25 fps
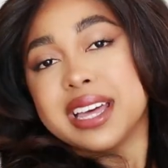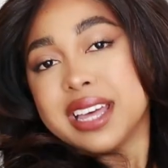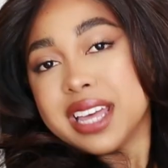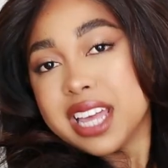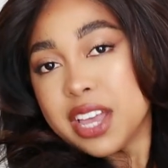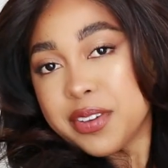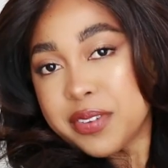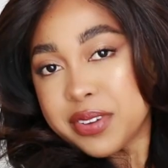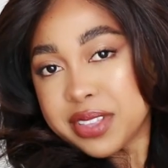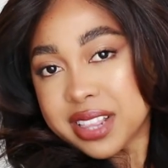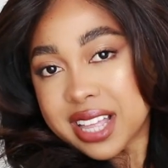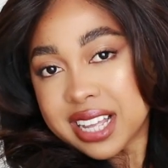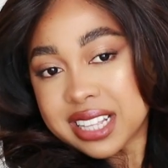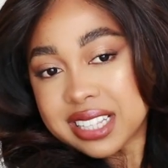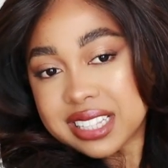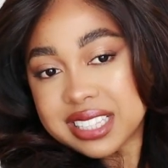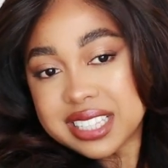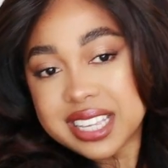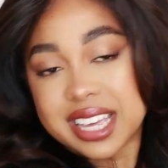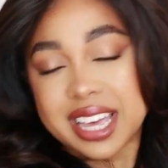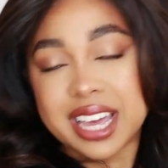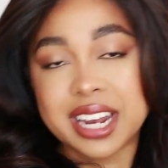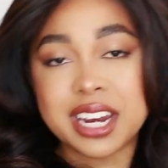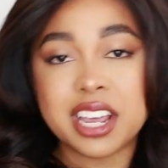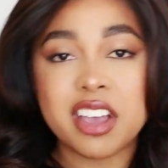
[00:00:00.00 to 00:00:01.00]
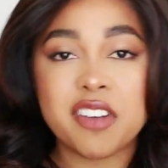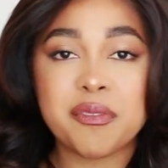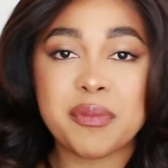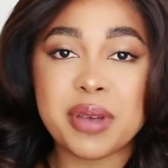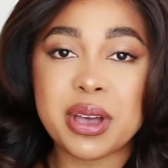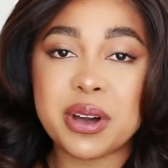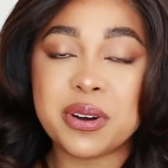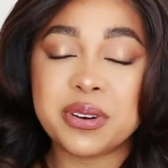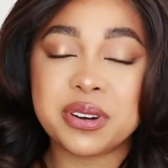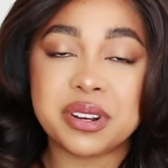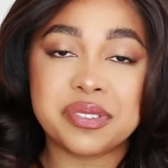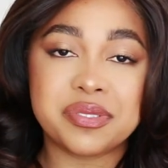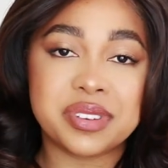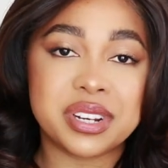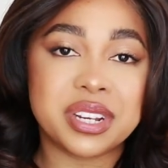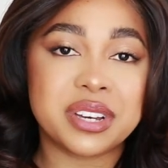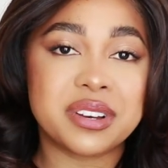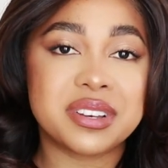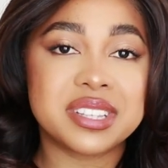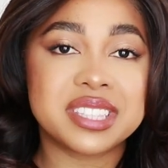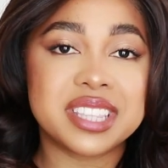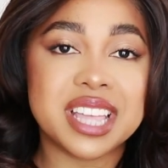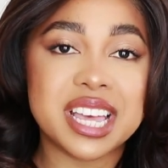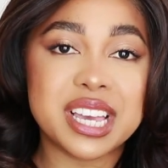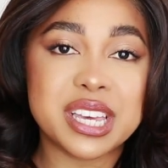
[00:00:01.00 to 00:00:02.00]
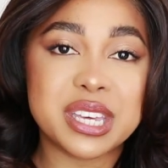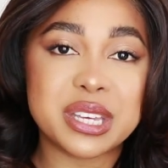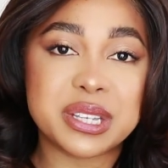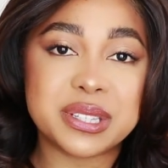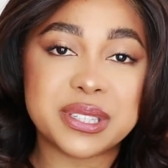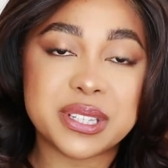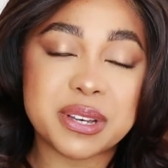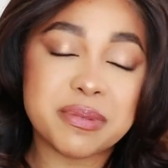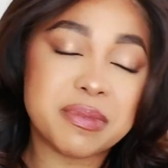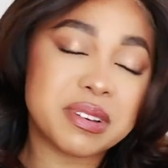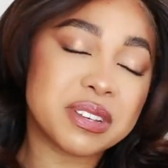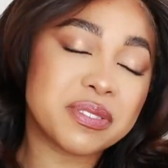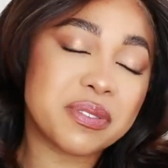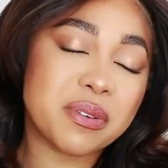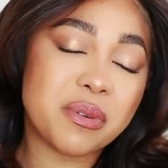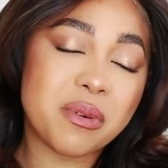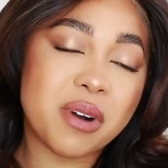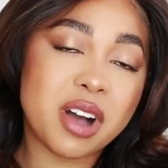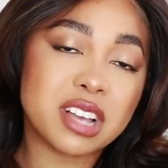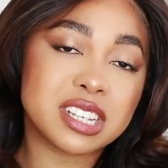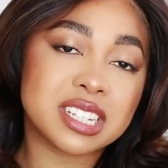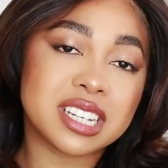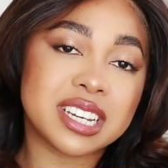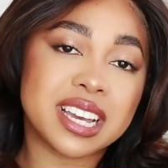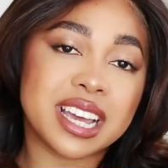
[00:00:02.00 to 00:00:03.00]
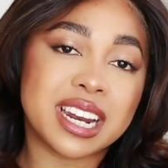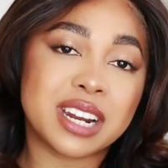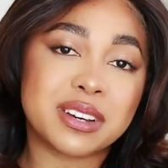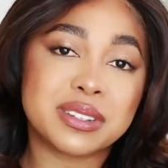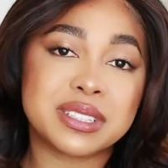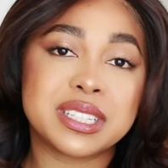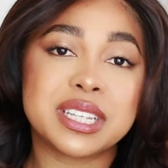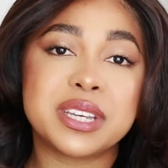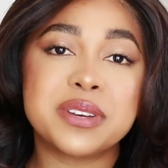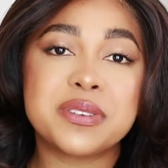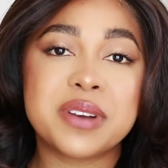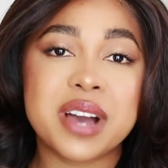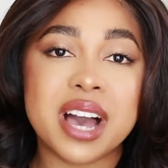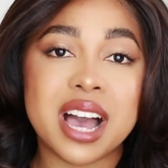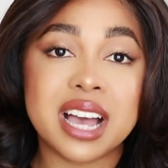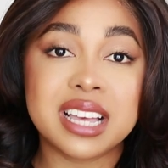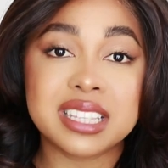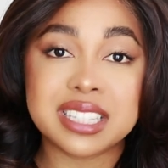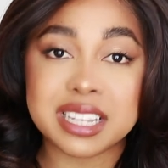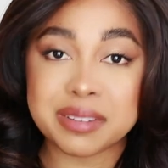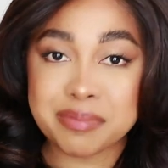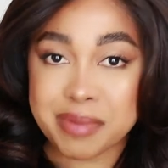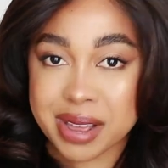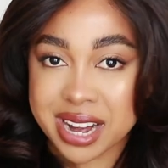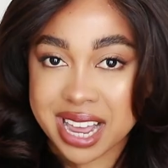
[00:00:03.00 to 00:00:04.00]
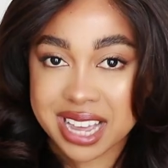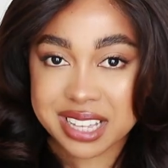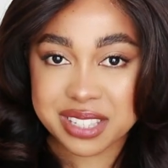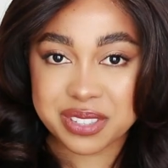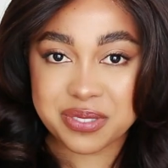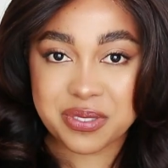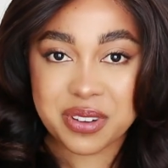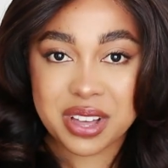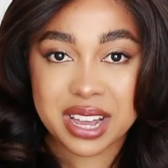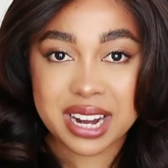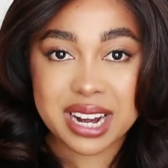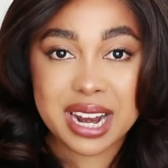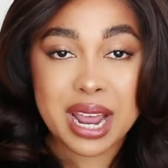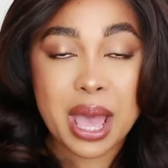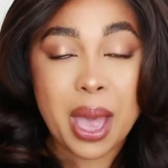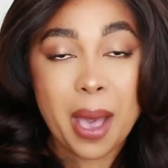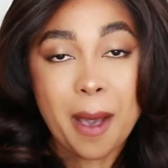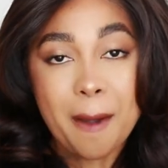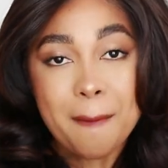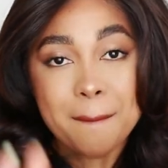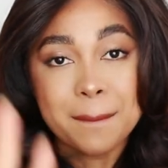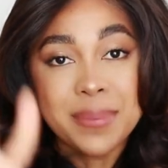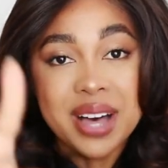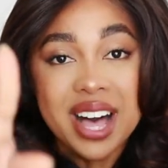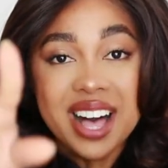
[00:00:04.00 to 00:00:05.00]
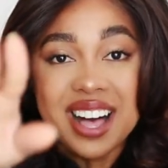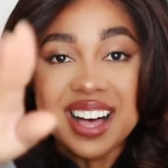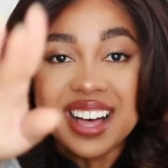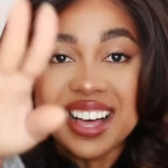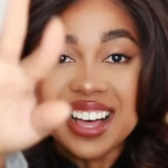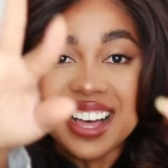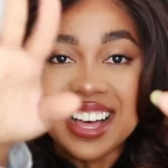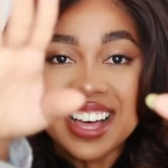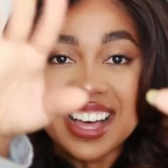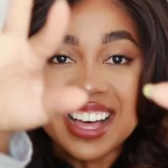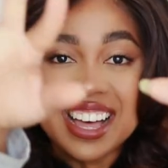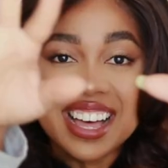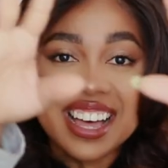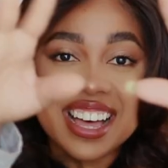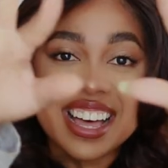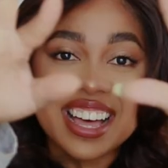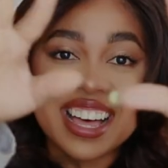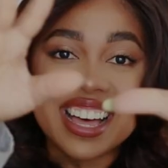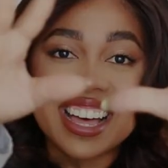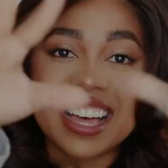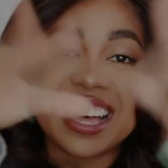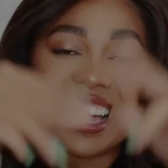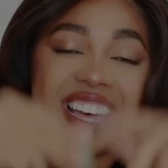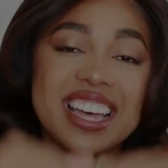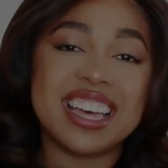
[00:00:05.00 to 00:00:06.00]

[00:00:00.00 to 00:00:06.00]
If you'd like to see any of my older videos, thank you so much for watching and I'll see you guys in my next one. Bye!